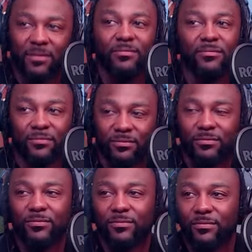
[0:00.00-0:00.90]

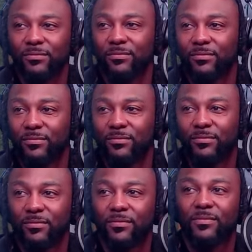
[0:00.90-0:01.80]

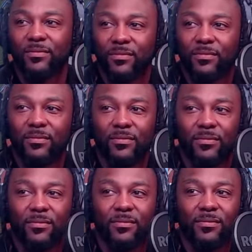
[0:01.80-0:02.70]

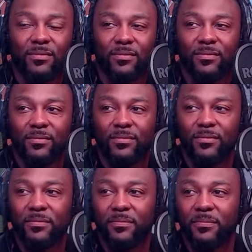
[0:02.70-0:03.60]

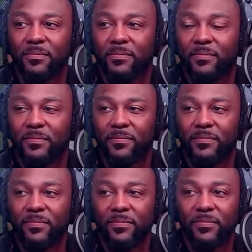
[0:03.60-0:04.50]

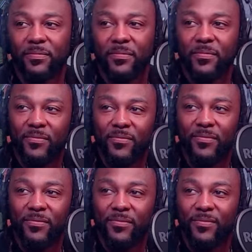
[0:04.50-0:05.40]

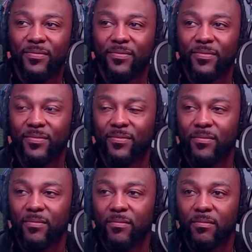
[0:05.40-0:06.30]

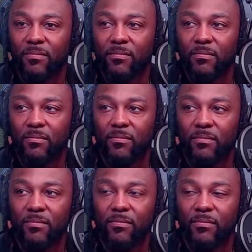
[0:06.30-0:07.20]

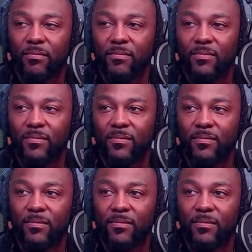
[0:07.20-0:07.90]
[no speech]